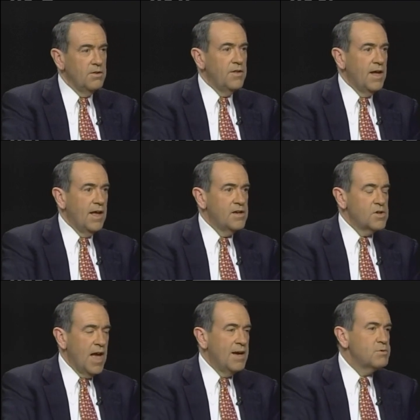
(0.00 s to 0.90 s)
that has
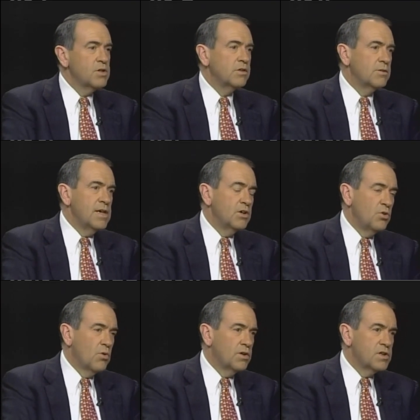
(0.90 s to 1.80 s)
absolutely
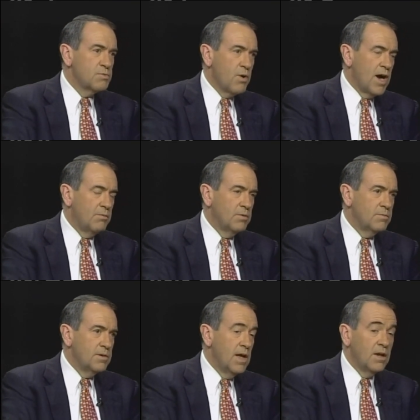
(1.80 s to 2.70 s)
ignored this problem
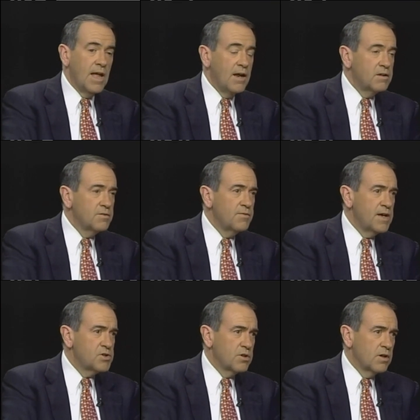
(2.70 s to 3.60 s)
and allowed it to
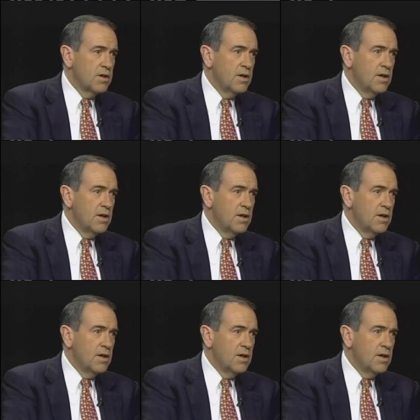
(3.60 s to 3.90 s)
fester.